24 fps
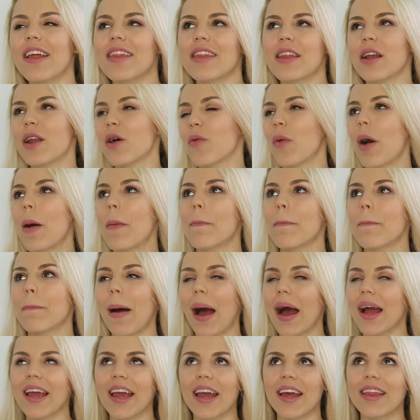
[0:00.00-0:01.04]
and then I went
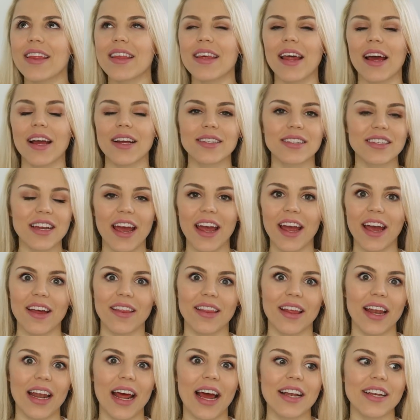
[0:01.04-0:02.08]
back in the next day
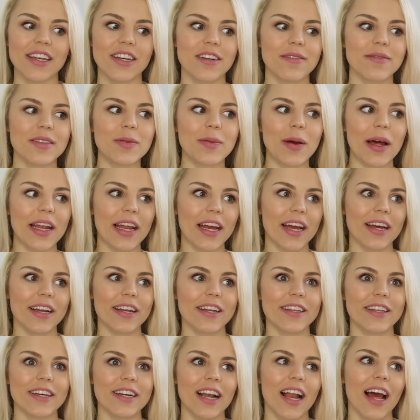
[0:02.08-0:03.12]
and then ended up spending
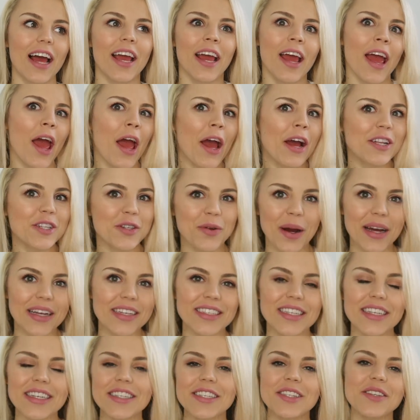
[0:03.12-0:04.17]
another like
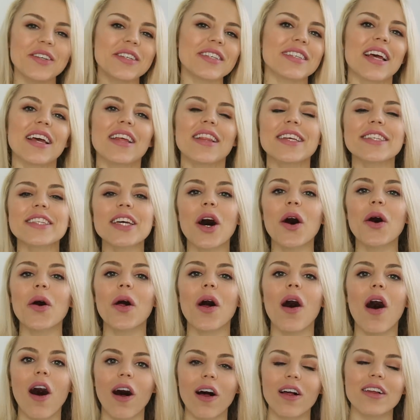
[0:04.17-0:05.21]
20. So I say this
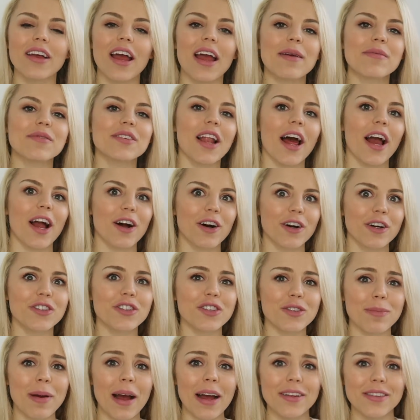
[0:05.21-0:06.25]
whole haul came to like
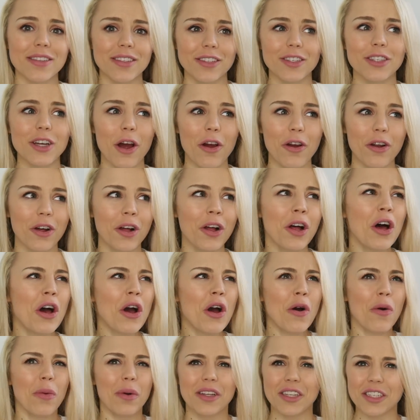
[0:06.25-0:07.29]
£100 in total,
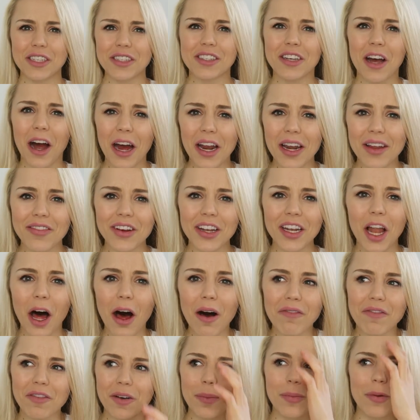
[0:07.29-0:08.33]
which is kind of a
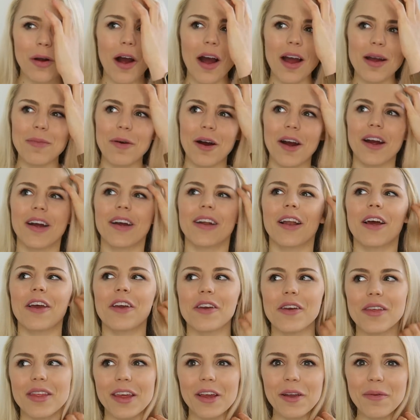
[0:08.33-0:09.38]
lot for Primark. Like,
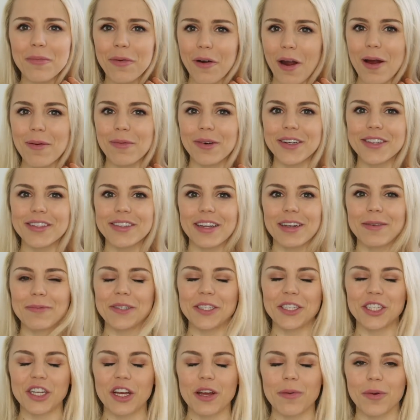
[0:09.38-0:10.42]
you think Primark's gonna
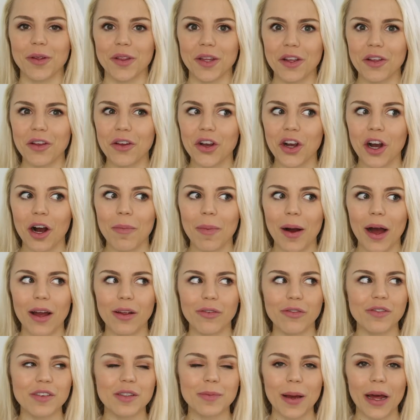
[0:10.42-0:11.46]
be cheap, and then you come out
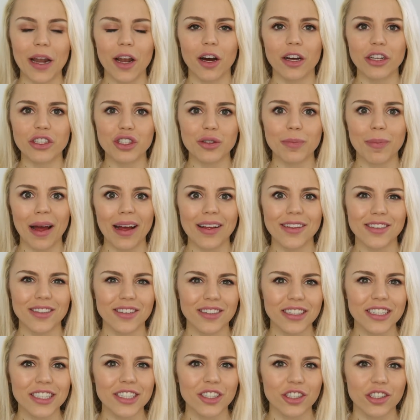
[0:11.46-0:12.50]
and you spent £100
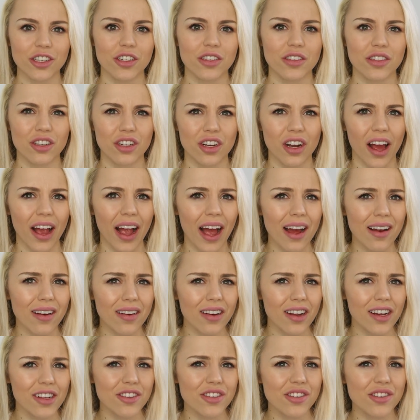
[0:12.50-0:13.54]
on t-shirts and you're like, how
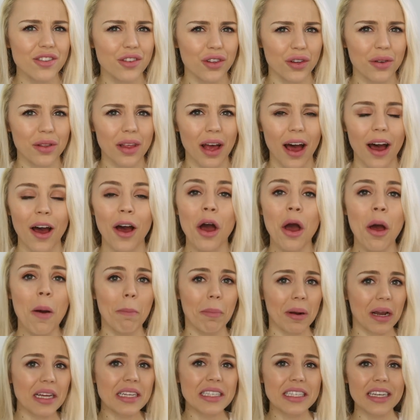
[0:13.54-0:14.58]
did I just do that?
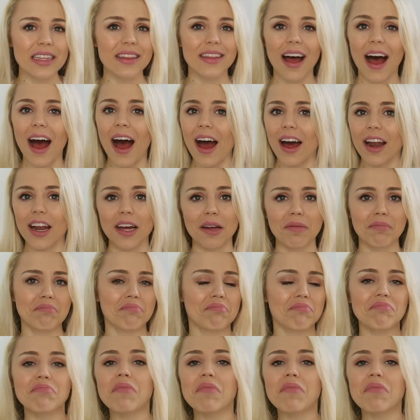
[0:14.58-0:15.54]
But I did that, and